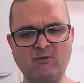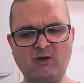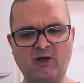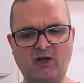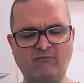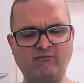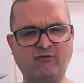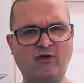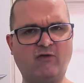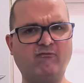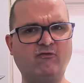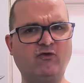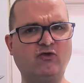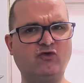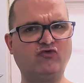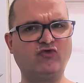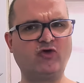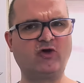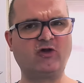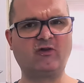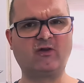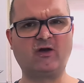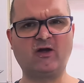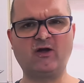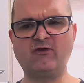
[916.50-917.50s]
to have to have another drink
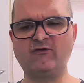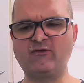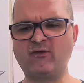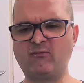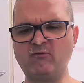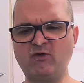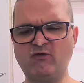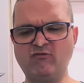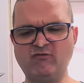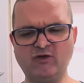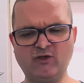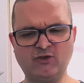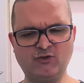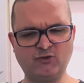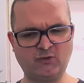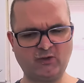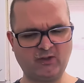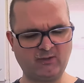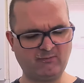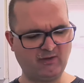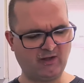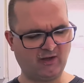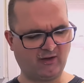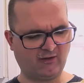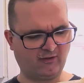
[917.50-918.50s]
of that because I'm not really sure what to
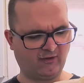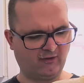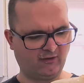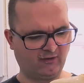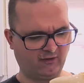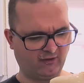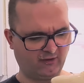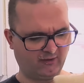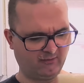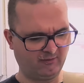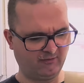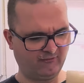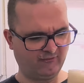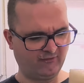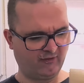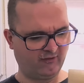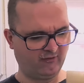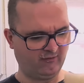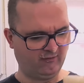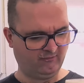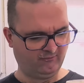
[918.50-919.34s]
make of that yet, to be fair.